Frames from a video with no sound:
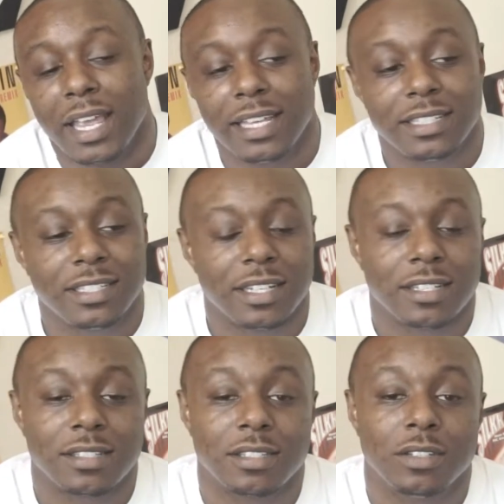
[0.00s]
It's
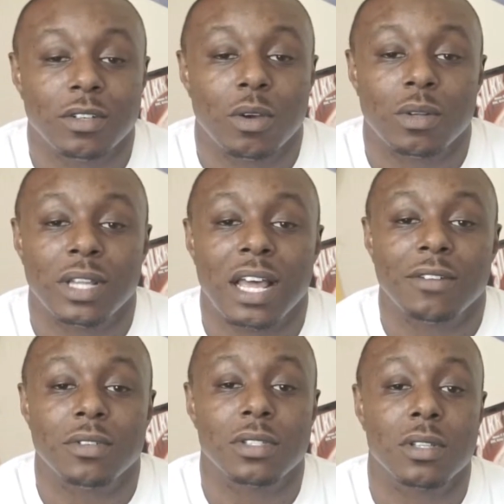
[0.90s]
just, a lot
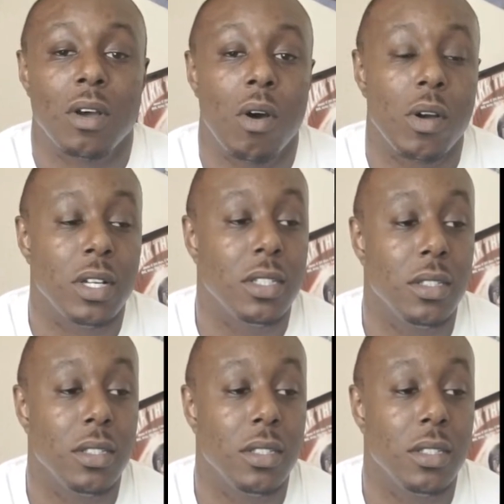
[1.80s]
of us artists,